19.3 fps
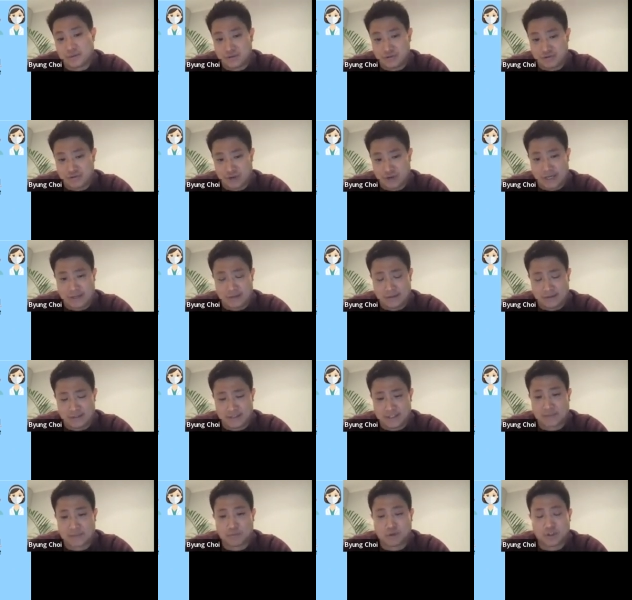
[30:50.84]
drain the
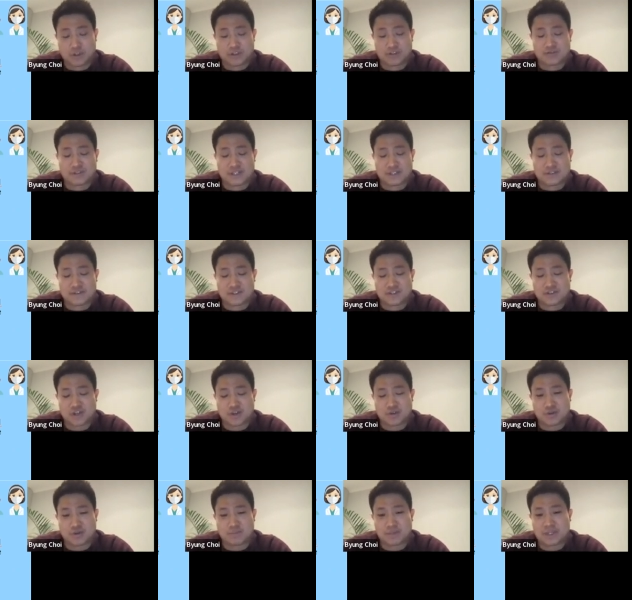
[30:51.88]
sigmoid and transverse
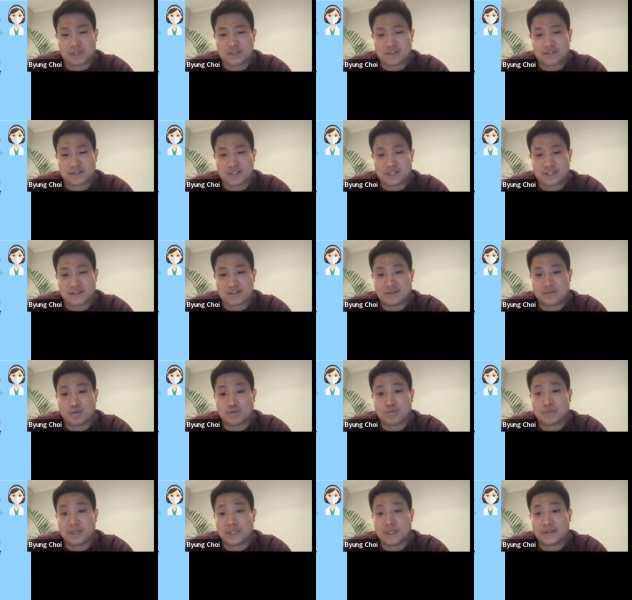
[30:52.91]
colon because it
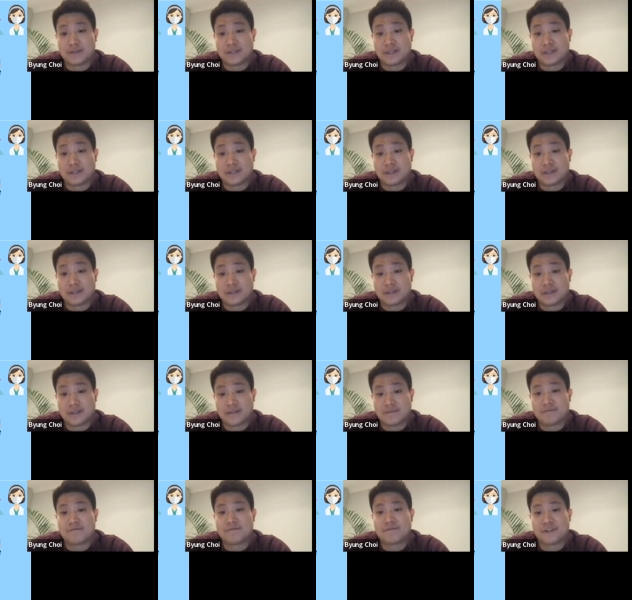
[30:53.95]
would be the
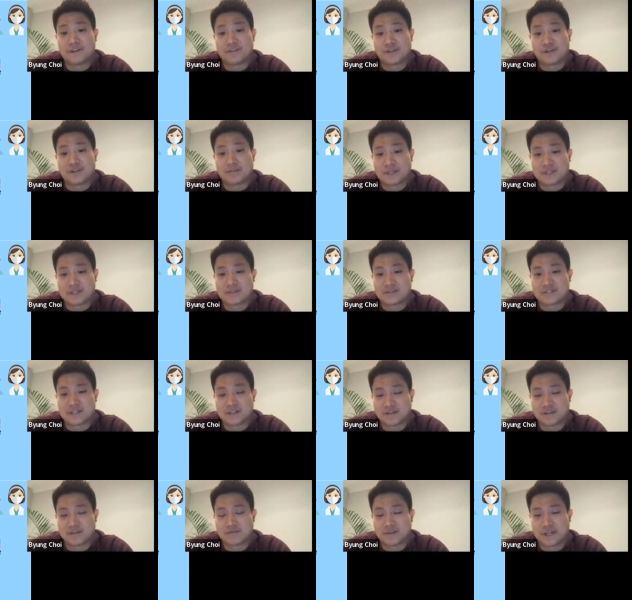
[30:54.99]
inferior
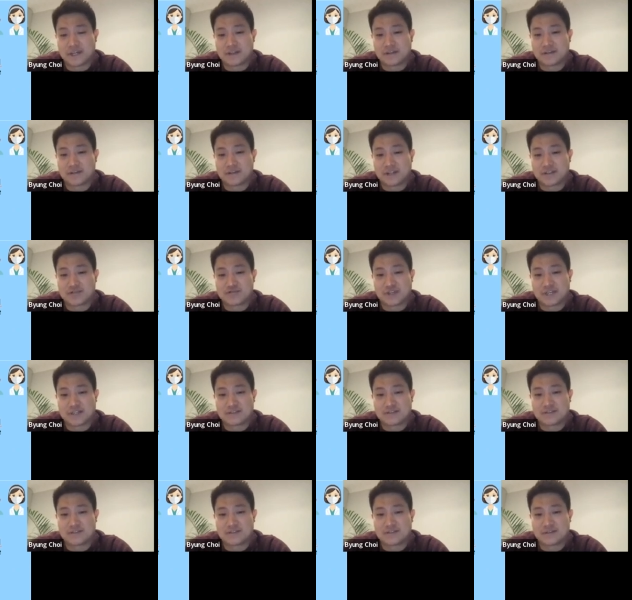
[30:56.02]
mesenteric vein that
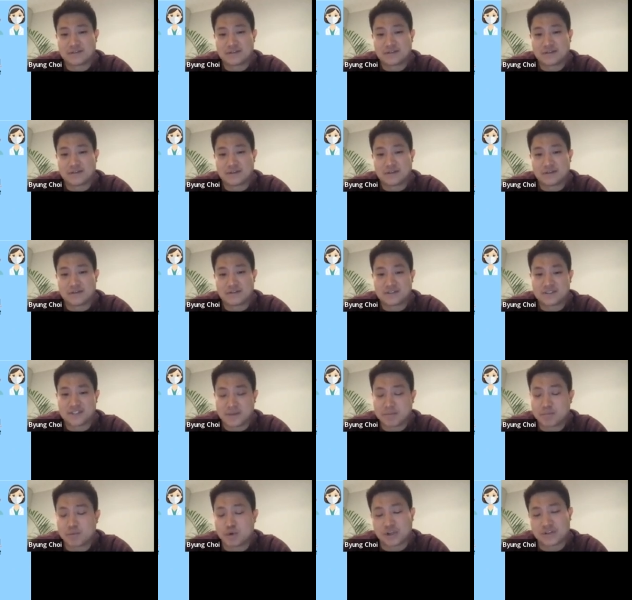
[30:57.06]
drains.
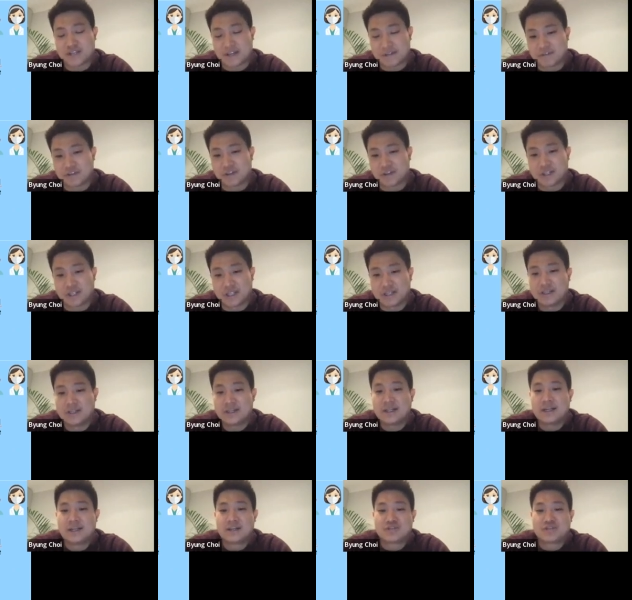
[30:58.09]
Sigmoid definitely.
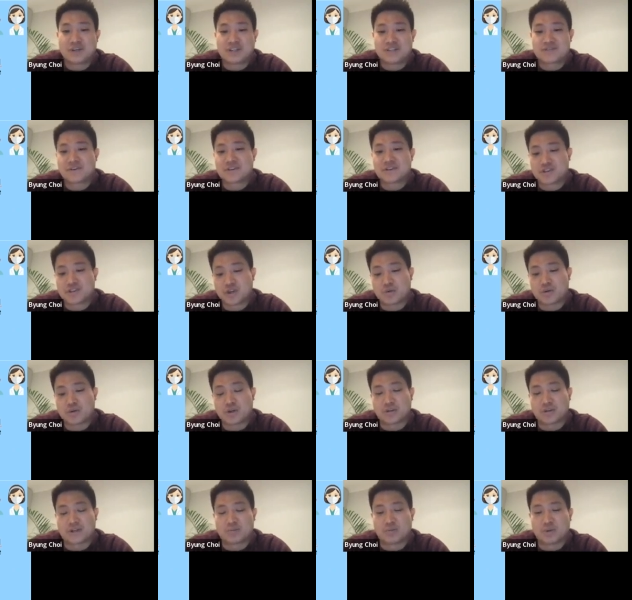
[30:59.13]
Transverse
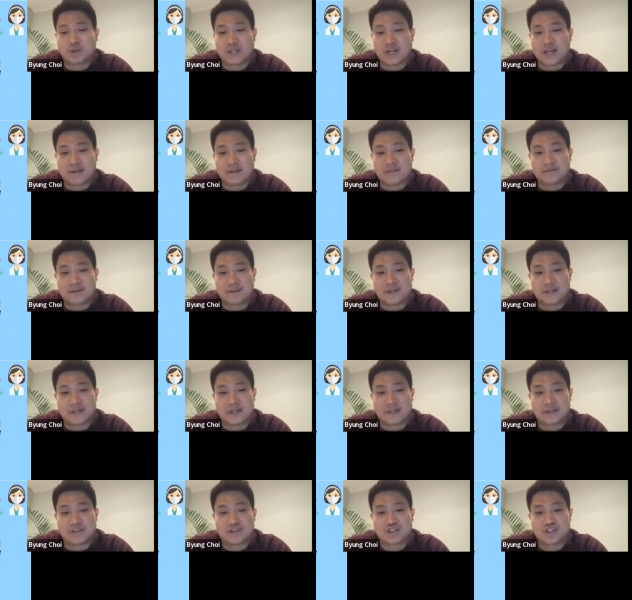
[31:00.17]
colon will have
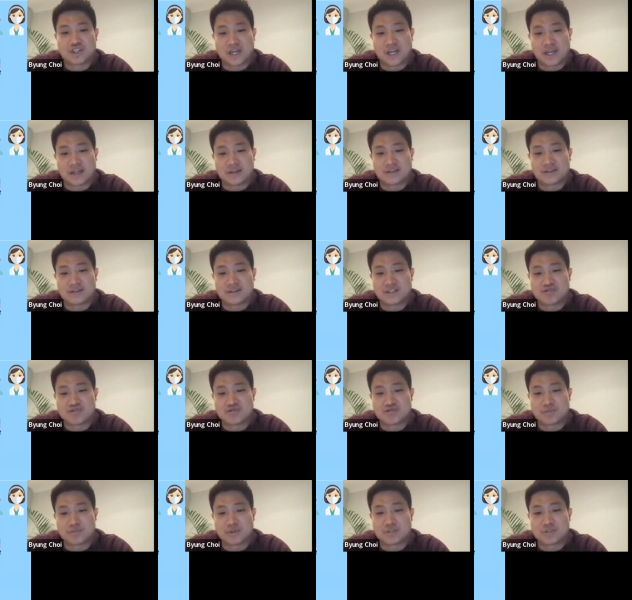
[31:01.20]
a shared
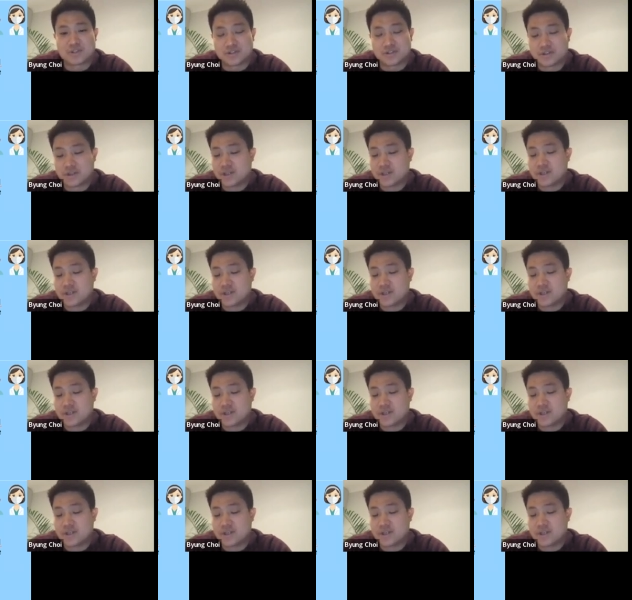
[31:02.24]
distributed